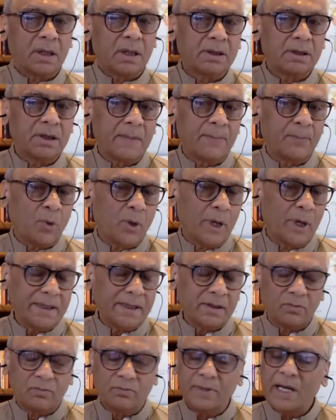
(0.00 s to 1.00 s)
other
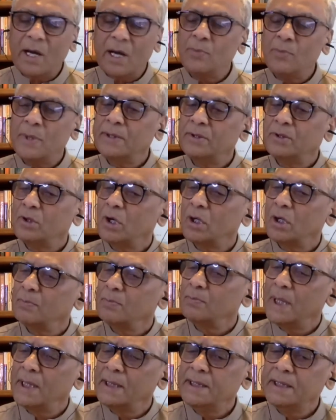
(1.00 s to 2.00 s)
points we have been taught
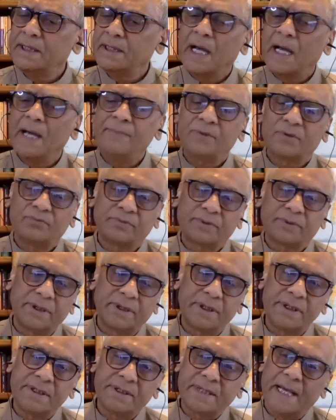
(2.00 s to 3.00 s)
many times
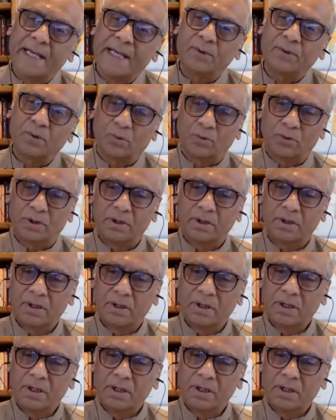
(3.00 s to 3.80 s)
in childhood